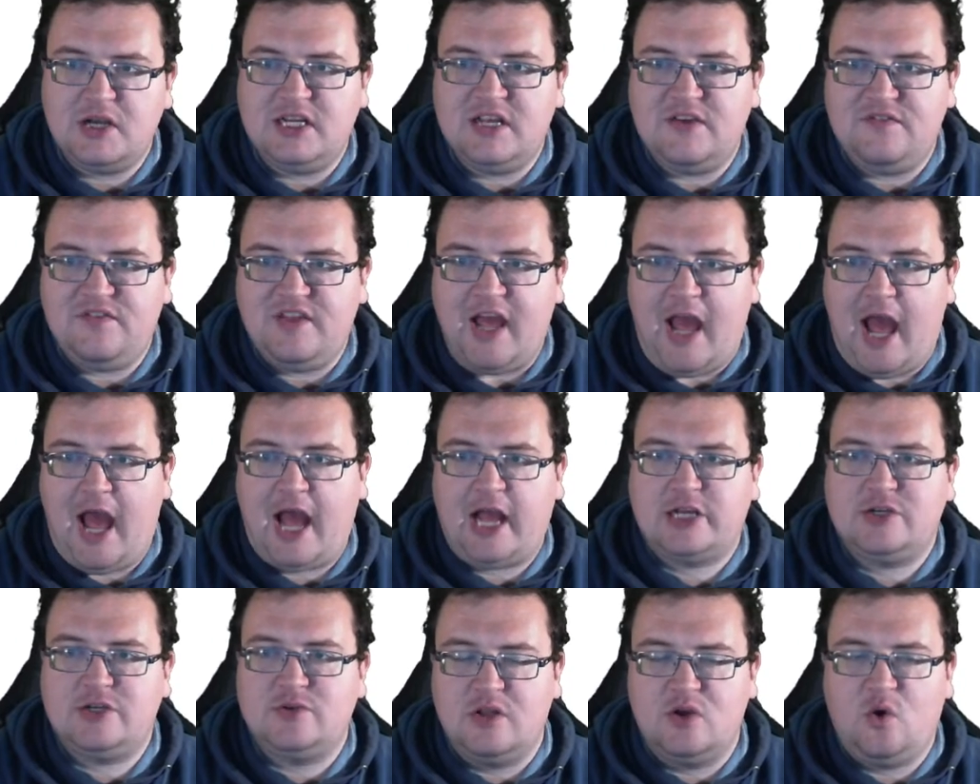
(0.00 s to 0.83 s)
to give the
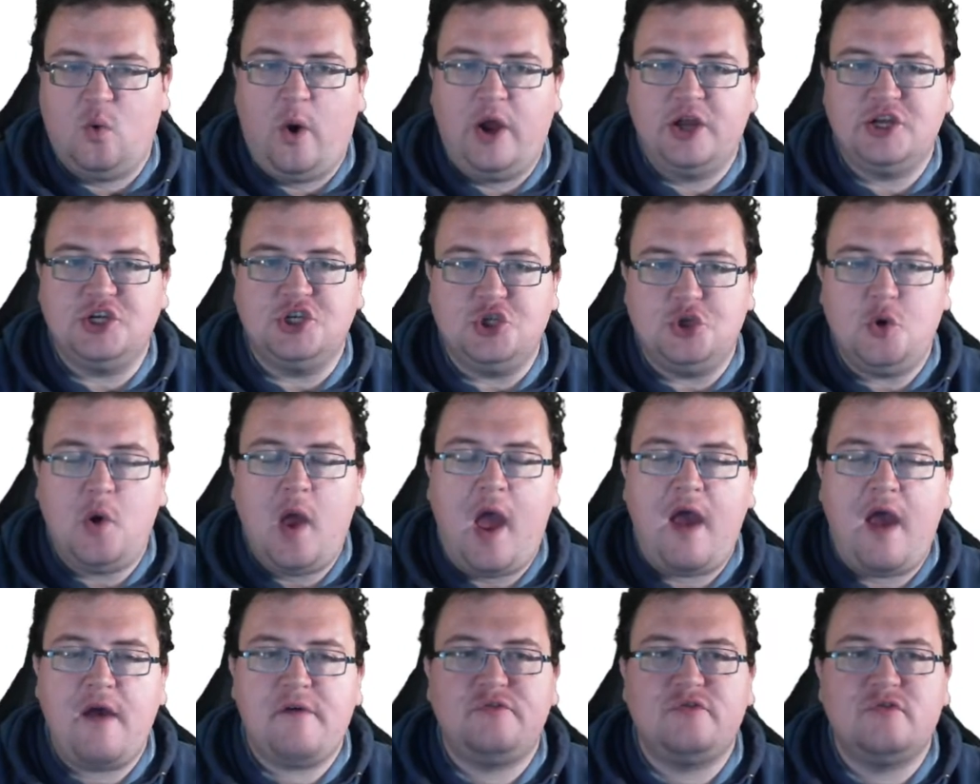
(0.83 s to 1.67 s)
actual equation, you
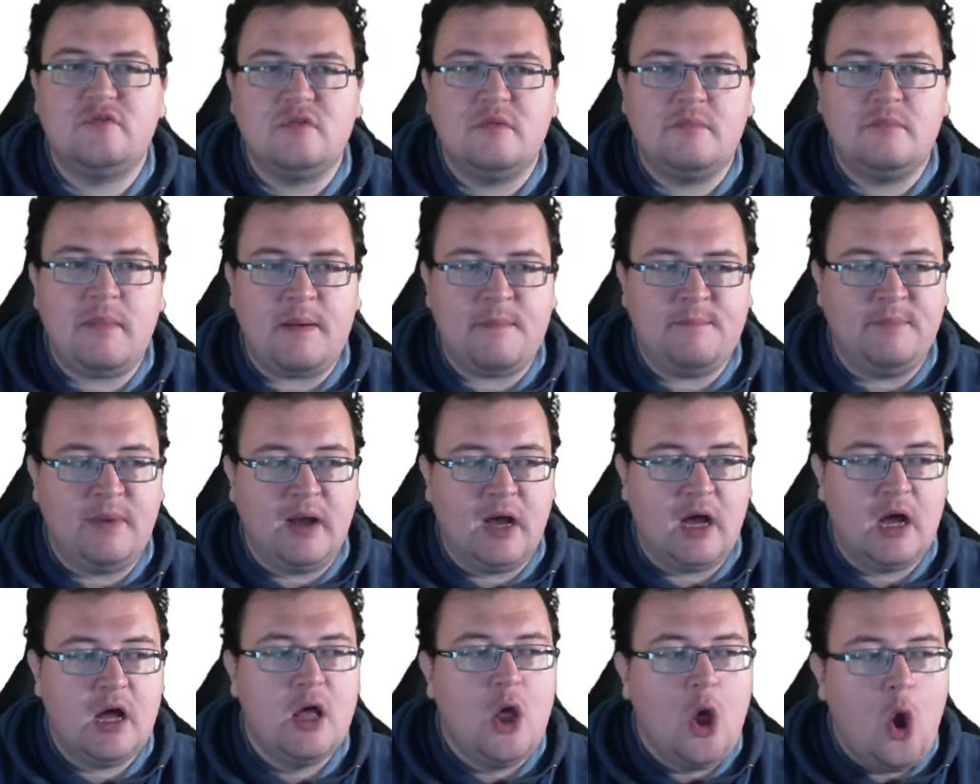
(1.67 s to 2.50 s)
have to
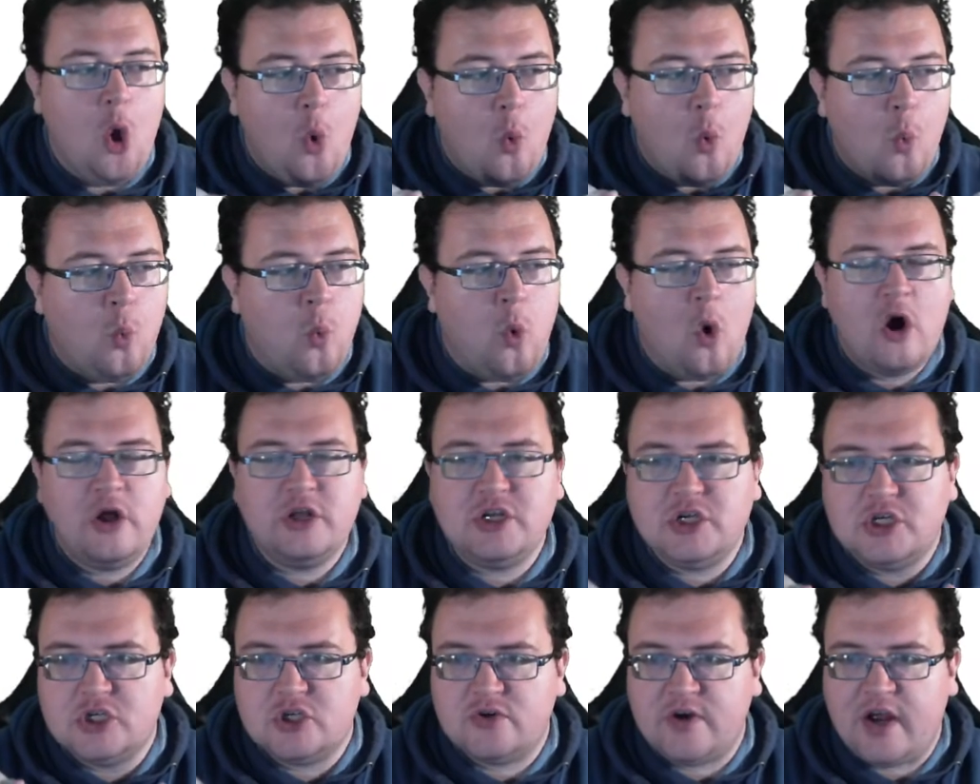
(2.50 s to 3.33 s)
remember
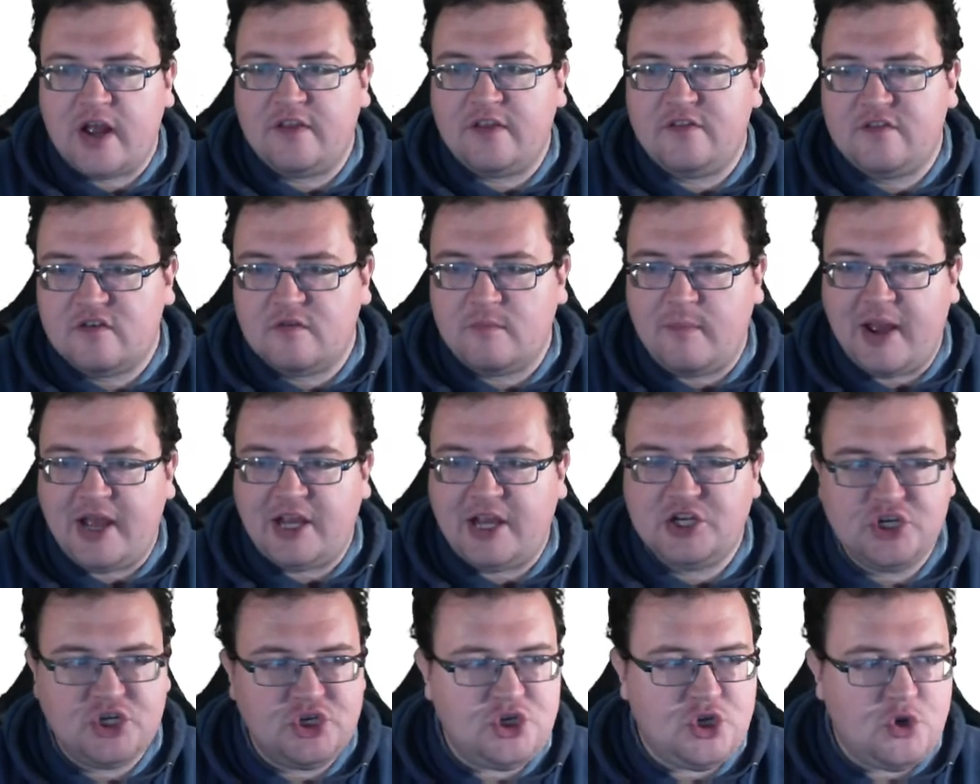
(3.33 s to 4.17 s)
what
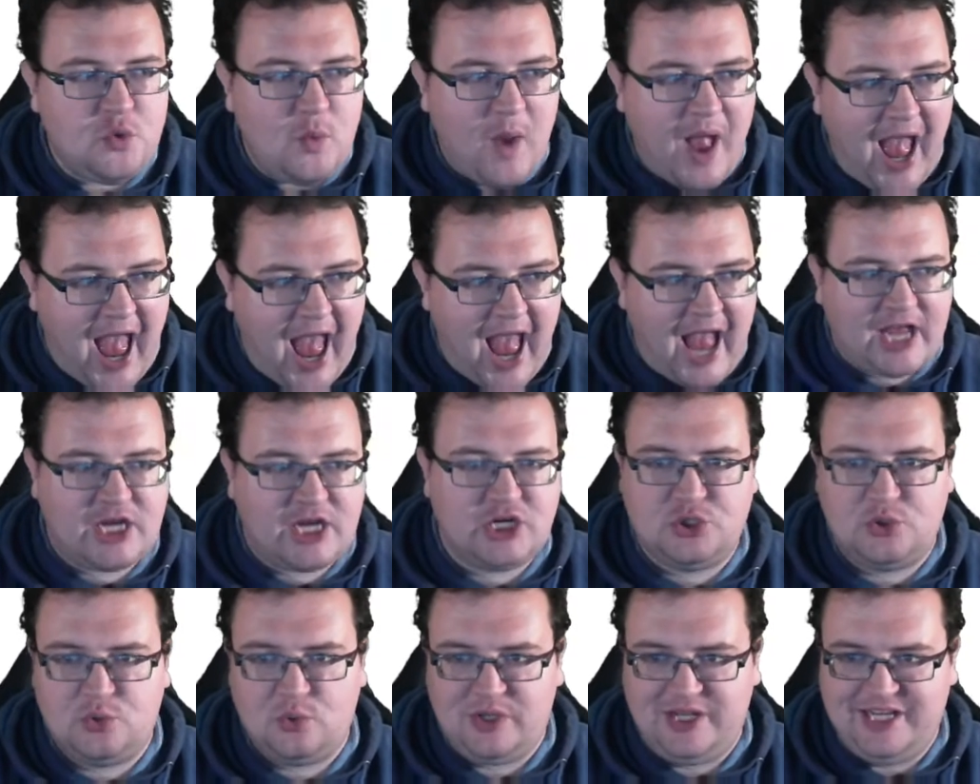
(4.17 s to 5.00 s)
transformation you
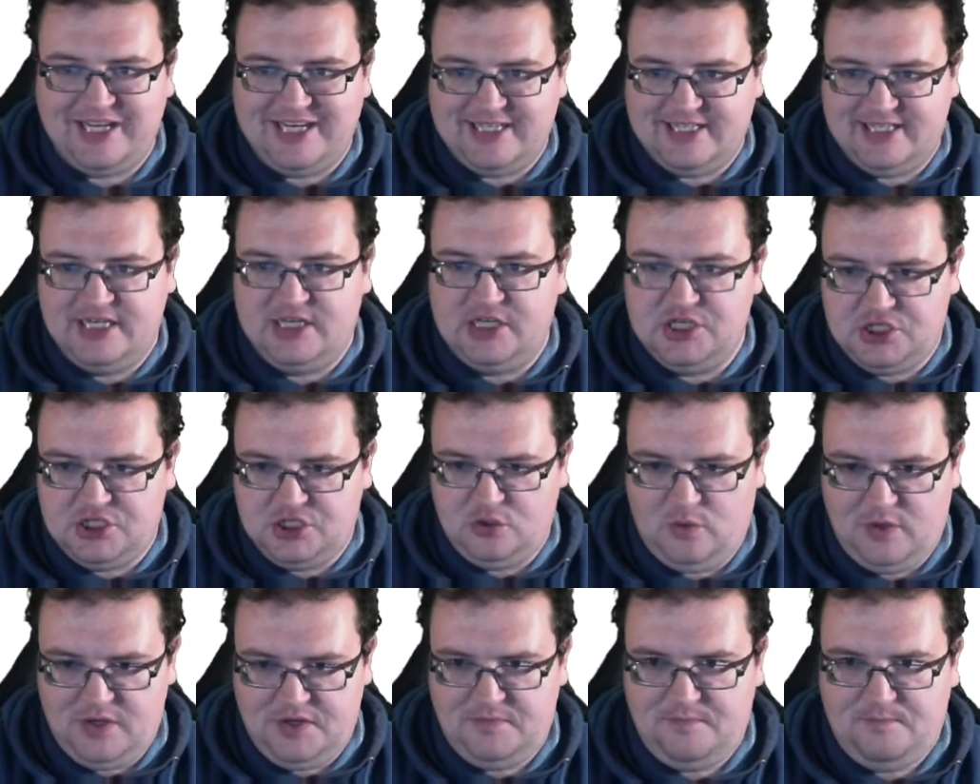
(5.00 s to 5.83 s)
actually did
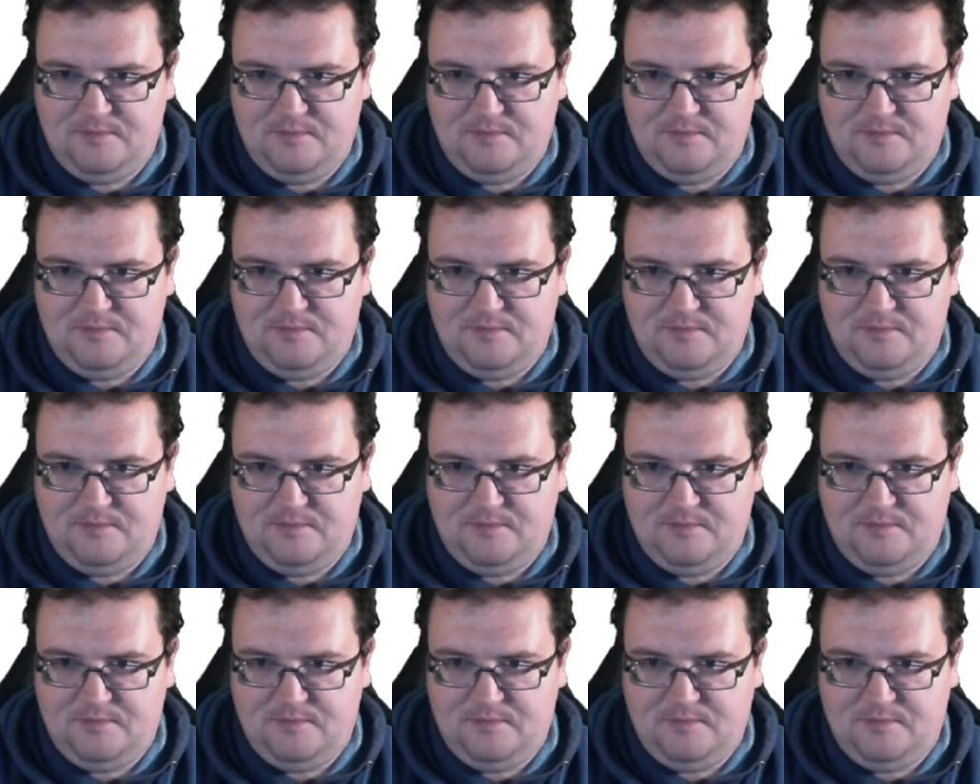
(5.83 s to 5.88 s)
to it.